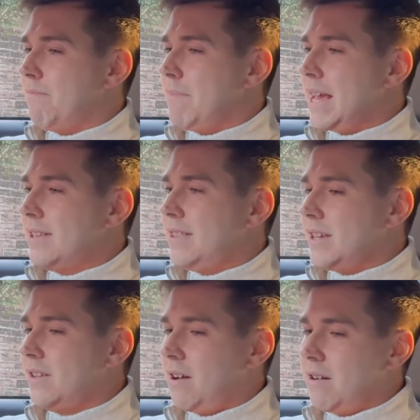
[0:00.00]
makes
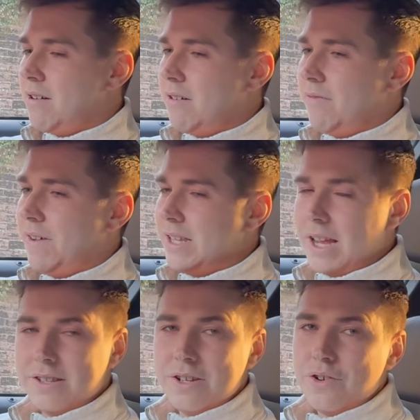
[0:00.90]
this car
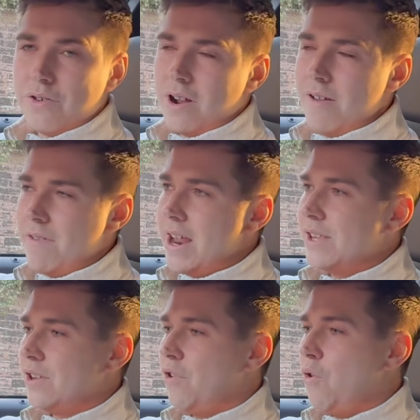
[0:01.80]
fantastic to drive, and it's an